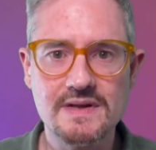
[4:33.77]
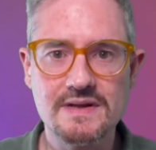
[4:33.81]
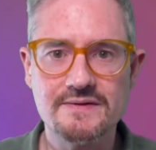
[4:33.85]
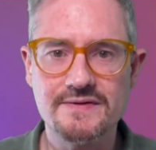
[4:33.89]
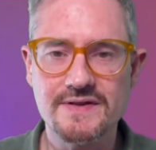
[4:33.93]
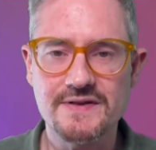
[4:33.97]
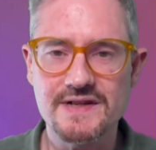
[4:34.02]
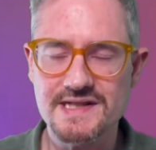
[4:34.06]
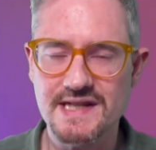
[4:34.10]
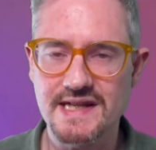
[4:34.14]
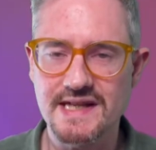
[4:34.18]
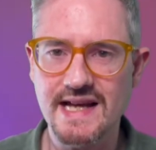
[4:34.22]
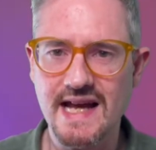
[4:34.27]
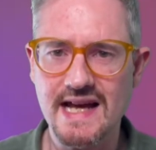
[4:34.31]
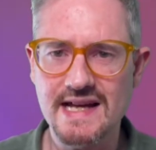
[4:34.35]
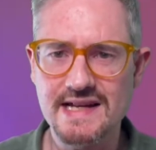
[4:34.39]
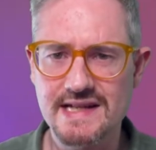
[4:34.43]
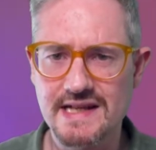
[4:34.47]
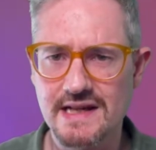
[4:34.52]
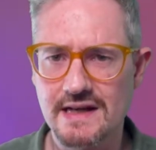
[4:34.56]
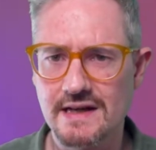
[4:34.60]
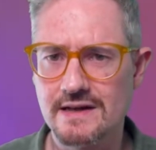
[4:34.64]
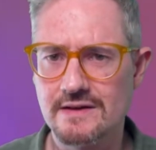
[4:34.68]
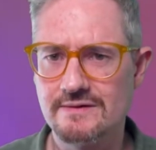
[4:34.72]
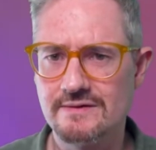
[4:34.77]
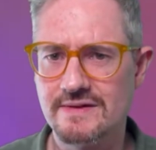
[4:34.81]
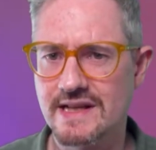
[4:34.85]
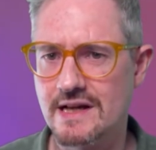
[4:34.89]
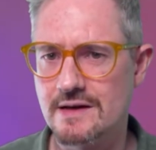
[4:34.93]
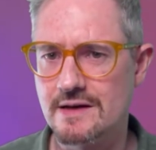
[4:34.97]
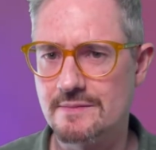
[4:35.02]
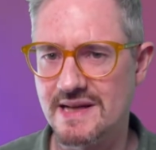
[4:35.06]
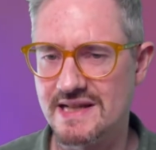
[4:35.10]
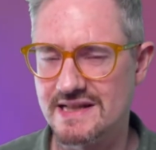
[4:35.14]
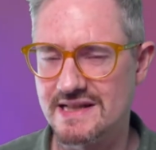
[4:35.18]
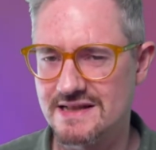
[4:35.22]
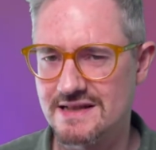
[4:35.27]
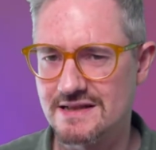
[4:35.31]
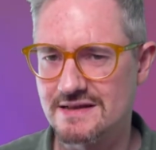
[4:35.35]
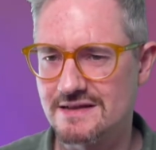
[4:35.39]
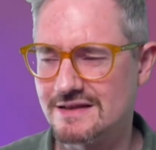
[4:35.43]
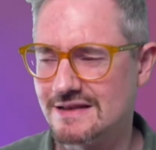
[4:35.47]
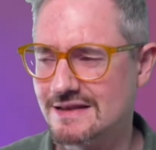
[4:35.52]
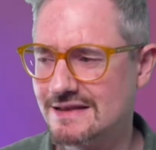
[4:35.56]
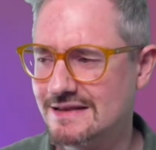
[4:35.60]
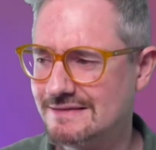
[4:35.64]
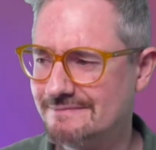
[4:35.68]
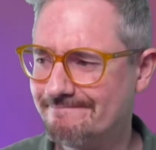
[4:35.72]
First thing, NDI on Video
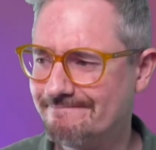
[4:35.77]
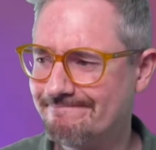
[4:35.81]
Pencil.